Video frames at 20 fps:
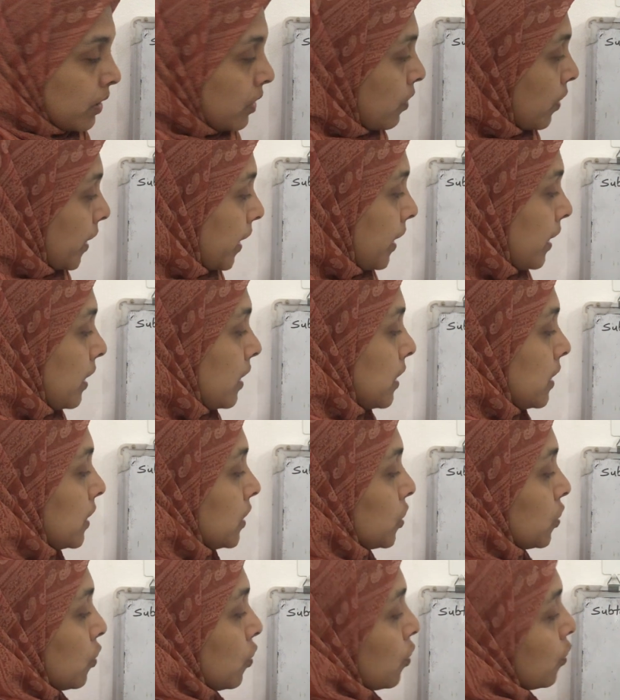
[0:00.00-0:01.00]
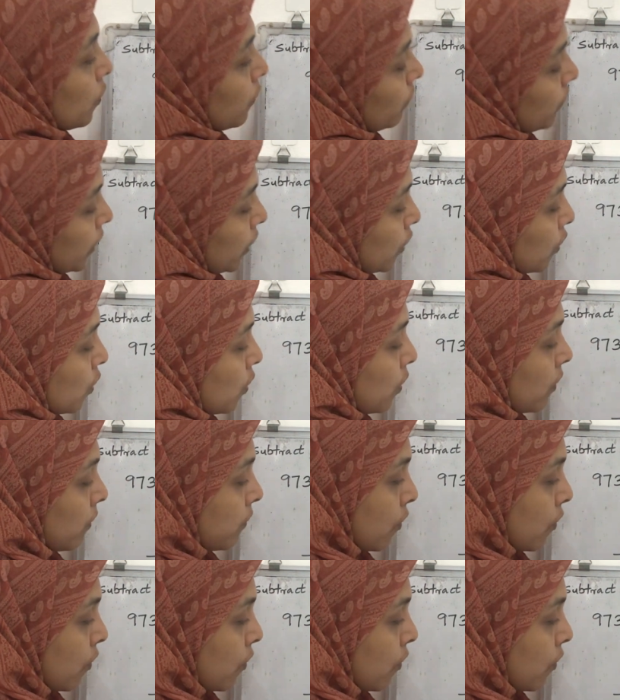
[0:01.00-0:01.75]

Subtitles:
Okay. So we know